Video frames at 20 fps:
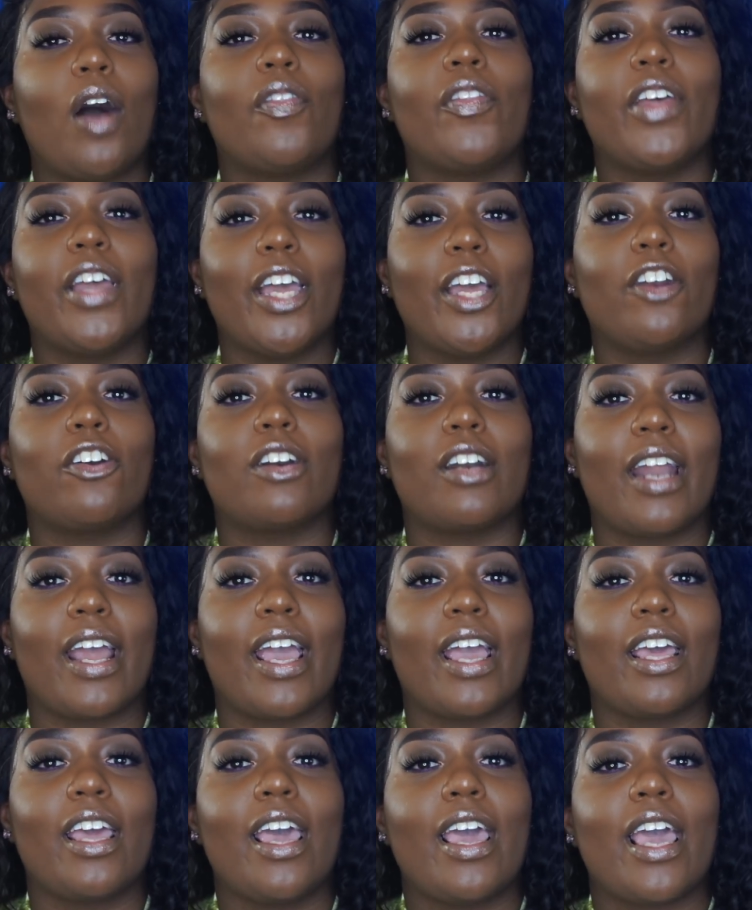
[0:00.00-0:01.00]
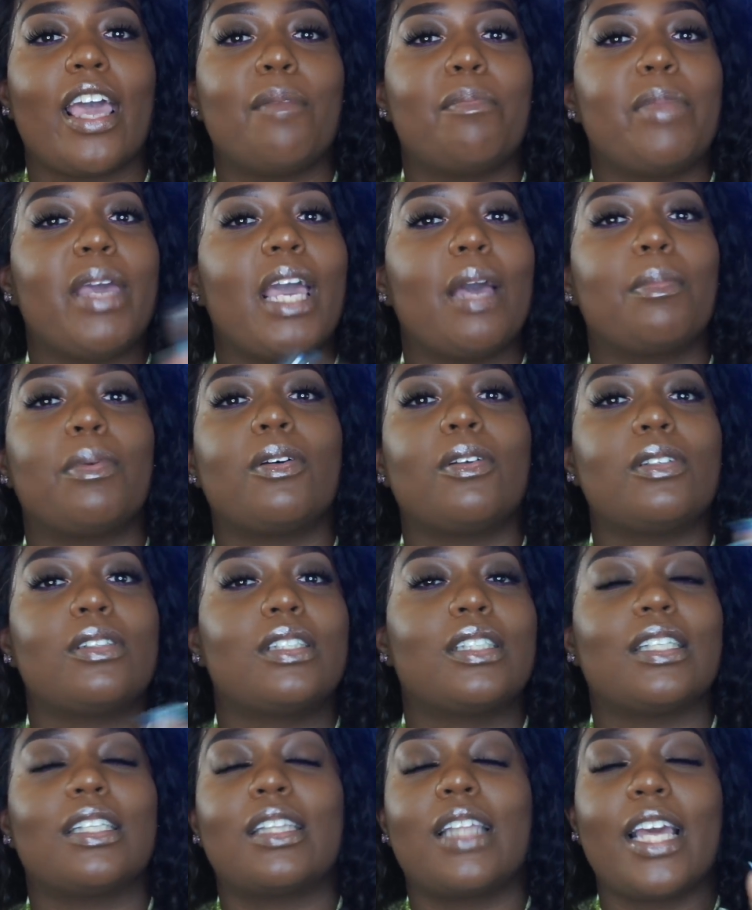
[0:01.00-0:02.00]
on the internet and be able
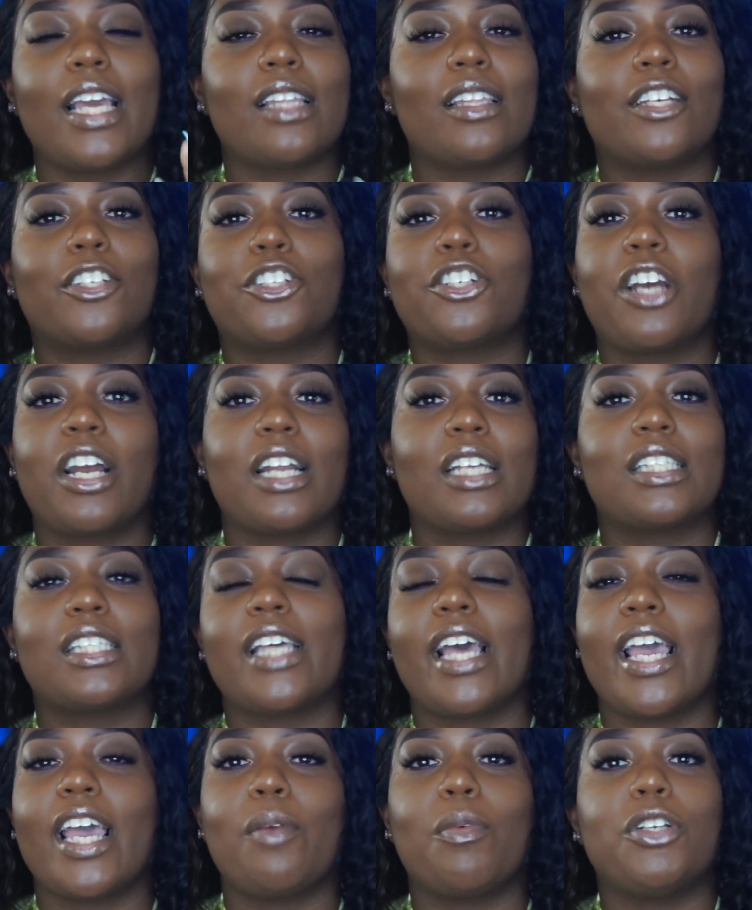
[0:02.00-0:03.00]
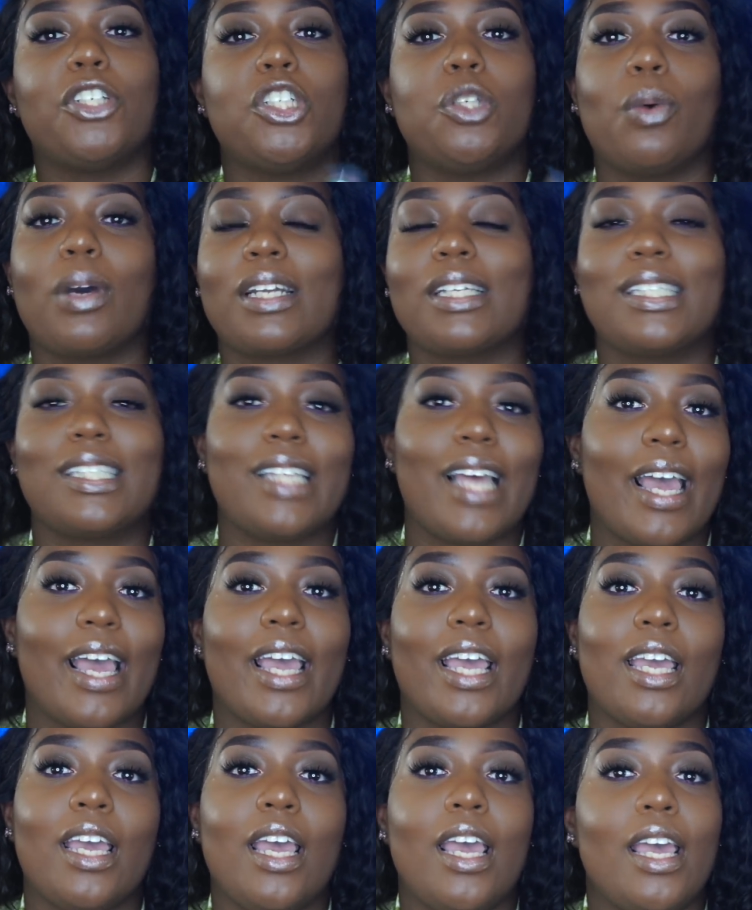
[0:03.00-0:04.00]
to think that you're going to say what you want to
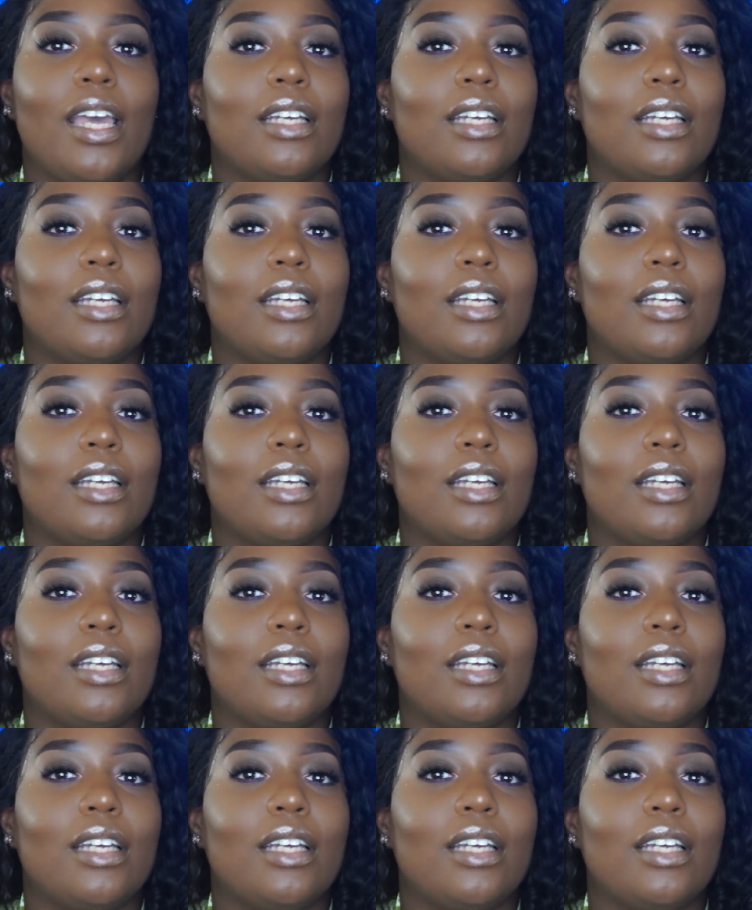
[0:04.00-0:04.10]
say.